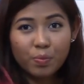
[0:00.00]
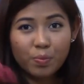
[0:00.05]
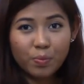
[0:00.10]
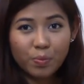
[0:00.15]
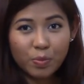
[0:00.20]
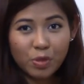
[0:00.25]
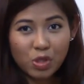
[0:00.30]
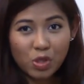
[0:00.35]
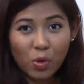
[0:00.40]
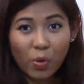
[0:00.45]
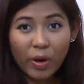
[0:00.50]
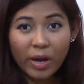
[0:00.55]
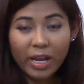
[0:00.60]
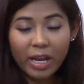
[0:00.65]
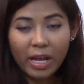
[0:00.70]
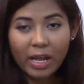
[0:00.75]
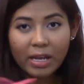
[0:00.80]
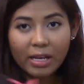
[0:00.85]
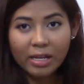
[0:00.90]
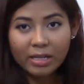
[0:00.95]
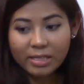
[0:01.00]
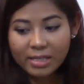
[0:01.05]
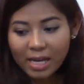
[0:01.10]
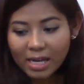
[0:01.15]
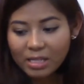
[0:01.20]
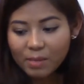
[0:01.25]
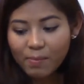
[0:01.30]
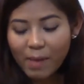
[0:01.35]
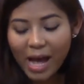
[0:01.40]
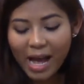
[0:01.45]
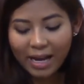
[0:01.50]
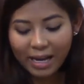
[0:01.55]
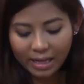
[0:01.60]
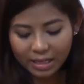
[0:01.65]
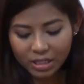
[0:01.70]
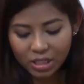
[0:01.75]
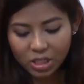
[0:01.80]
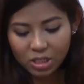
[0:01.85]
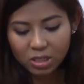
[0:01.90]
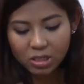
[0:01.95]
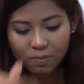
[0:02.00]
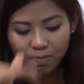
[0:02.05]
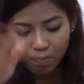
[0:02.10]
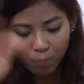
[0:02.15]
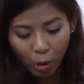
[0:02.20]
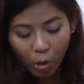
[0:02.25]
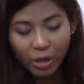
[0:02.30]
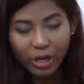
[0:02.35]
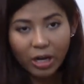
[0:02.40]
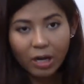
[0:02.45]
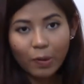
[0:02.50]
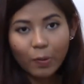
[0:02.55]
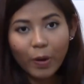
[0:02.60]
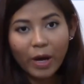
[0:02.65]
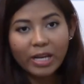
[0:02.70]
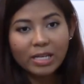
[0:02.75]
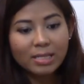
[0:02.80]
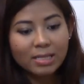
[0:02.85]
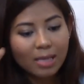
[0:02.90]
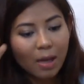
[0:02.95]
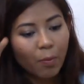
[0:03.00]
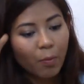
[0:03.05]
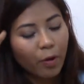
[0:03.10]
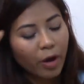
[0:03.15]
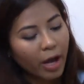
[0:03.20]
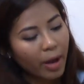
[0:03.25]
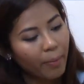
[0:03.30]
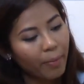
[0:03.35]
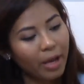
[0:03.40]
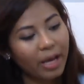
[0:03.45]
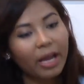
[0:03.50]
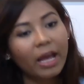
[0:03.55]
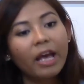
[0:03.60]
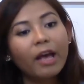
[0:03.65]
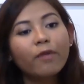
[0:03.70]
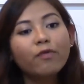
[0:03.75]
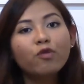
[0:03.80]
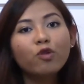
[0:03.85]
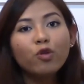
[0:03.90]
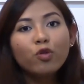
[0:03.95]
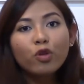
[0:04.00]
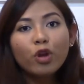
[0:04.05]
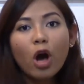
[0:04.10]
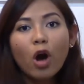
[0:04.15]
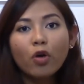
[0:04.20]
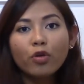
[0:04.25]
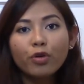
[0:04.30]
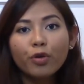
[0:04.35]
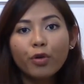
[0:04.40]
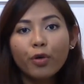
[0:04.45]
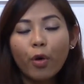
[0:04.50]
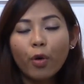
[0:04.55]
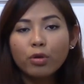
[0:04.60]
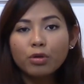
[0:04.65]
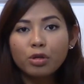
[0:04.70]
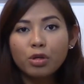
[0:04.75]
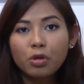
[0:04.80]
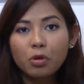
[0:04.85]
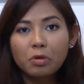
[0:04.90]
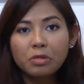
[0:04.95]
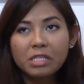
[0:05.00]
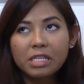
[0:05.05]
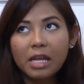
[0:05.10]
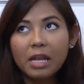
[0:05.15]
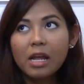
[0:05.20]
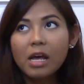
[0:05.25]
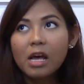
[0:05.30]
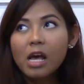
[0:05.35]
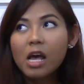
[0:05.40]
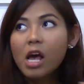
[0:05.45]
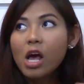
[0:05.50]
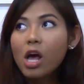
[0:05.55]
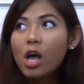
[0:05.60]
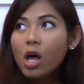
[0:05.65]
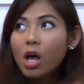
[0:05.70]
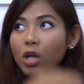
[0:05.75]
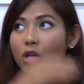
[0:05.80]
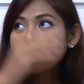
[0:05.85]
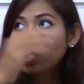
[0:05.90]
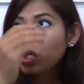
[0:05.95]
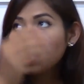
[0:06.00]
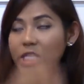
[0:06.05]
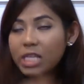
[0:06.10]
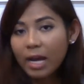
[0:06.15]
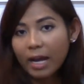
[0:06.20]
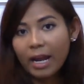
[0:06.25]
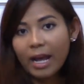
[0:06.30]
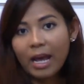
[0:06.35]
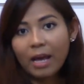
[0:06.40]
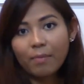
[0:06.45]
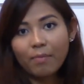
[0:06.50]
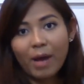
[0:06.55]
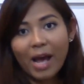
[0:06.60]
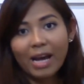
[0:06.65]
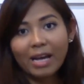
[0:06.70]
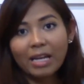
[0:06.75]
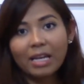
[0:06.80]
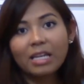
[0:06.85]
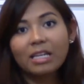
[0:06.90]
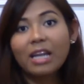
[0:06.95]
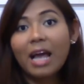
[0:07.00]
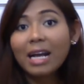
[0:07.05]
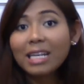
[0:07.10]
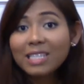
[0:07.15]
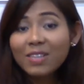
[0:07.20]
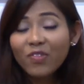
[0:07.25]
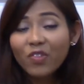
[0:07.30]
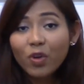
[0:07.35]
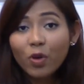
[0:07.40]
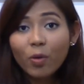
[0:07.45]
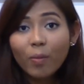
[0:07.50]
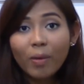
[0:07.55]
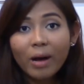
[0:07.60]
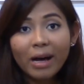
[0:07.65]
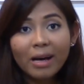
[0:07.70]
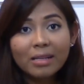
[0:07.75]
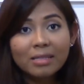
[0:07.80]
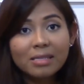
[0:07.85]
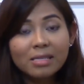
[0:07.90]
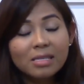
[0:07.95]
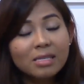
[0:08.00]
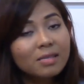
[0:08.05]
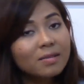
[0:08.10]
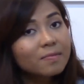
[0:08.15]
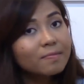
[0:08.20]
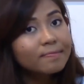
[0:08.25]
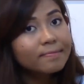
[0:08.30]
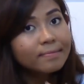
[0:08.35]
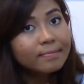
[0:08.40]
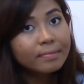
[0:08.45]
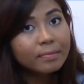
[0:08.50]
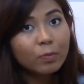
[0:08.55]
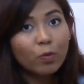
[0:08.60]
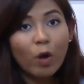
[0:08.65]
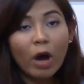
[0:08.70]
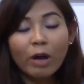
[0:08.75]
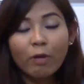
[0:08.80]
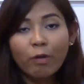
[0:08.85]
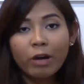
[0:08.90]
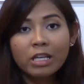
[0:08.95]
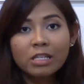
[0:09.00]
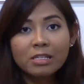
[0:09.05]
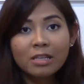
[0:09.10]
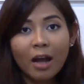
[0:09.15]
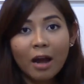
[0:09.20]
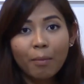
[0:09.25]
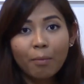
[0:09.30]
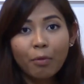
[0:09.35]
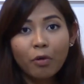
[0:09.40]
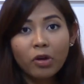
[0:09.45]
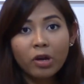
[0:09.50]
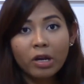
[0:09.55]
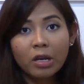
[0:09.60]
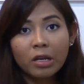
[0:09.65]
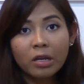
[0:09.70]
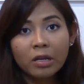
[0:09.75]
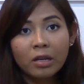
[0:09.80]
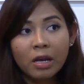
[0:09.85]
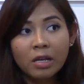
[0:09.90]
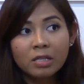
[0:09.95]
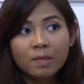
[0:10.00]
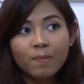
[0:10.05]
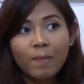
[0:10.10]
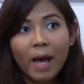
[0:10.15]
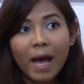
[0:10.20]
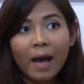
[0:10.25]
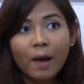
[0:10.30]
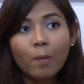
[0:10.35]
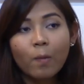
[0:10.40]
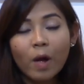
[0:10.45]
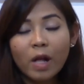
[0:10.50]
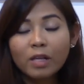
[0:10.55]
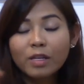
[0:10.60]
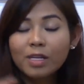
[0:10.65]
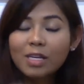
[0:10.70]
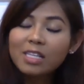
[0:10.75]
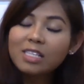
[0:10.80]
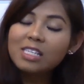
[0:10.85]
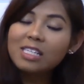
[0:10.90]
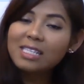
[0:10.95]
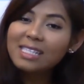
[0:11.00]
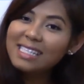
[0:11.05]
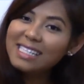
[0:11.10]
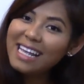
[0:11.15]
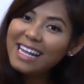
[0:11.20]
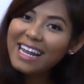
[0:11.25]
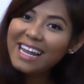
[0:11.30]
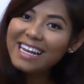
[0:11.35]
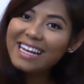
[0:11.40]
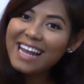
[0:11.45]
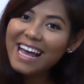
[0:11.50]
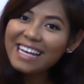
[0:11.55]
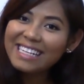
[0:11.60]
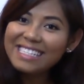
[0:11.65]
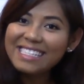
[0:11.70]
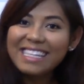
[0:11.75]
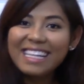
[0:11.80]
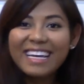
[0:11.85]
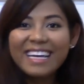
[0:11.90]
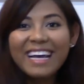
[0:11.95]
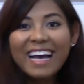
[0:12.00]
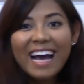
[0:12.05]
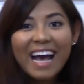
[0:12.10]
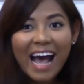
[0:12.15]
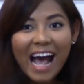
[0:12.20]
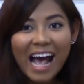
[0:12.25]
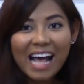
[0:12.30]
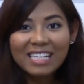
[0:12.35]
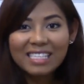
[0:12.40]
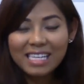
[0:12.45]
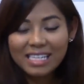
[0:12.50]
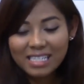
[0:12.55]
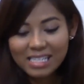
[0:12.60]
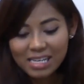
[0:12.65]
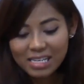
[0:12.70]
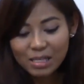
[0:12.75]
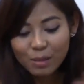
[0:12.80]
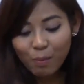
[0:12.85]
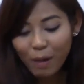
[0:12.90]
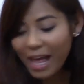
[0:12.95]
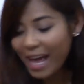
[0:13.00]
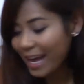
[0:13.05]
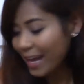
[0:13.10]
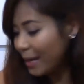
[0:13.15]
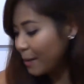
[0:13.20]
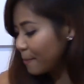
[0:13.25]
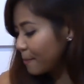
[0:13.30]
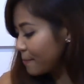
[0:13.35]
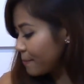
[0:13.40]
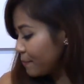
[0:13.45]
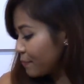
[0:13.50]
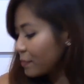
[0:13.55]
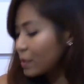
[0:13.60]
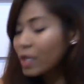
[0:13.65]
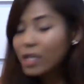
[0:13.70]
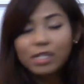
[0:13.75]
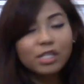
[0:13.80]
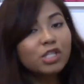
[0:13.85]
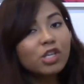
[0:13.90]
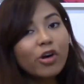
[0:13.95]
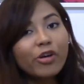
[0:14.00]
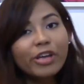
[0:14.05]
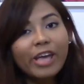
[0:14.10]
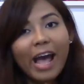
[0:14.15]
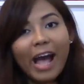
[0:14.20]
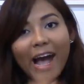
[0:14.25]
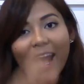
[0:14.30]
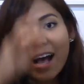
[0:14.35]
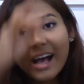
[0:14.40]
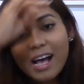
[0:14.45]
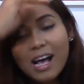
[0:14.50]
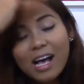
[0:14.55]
store it in a dust bag and just put it away somewhere. But if you know you're going to use that handbag in the next few months, why waste time putting it in a dust bag while you can just sit it nicely as a display? So yeah,